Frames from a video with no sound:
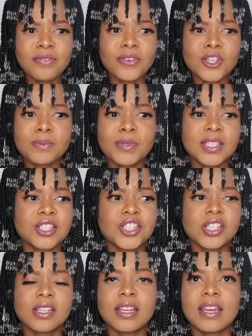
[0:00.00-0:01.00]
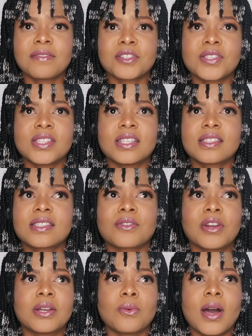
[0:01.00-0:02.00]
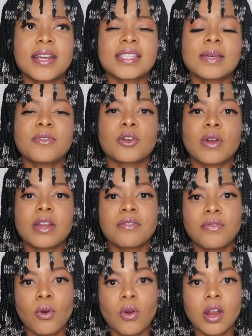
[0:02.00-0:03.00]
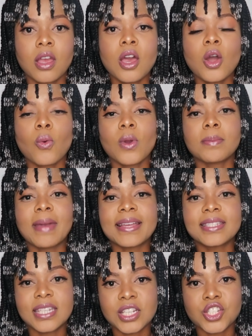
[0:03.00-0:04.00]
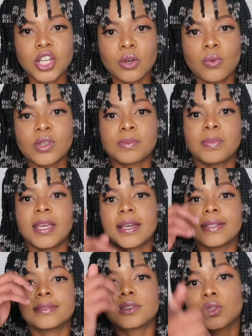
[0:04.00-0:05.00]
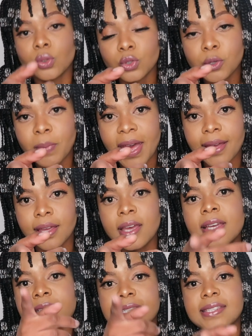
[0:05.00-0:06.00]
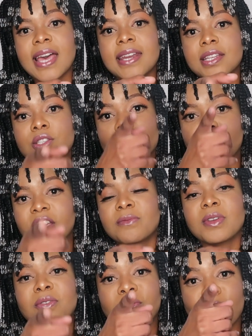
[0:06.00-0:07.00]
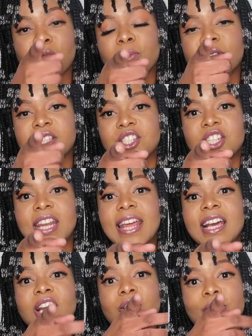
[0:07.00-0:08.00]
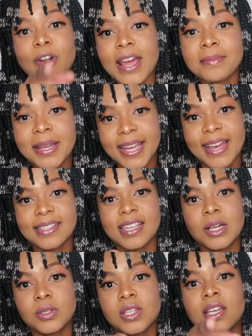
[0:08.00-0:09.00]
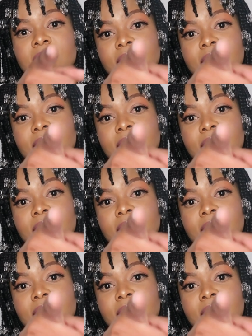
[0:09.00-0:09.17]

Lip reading: first position ever since grade 1, except for grade 4, when my teacher, who was being a douchebag, decided to give me 4th position, and I cried my eyes out.